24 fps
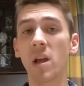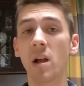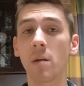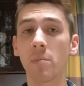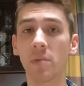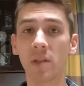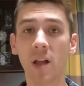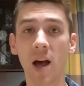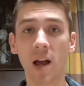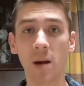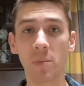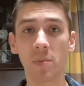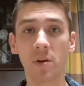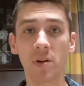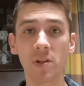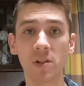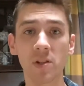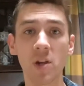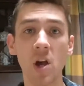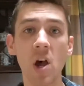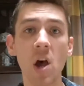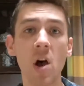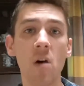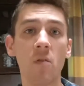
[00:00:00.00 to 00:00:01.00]
a platypus
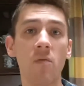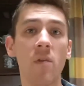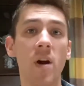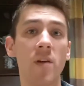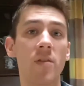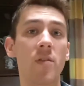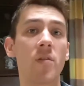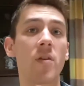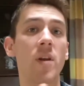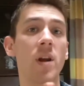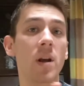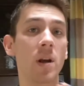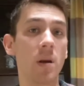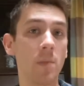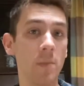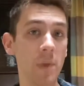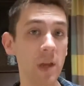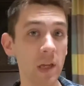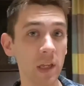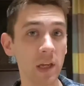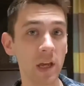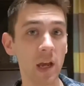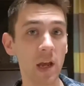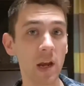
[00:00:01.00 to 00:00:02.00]
rather than a
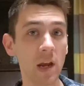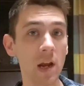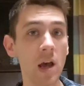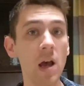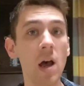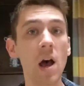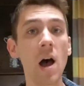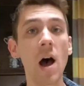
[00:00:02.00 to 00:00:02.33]
chameleon.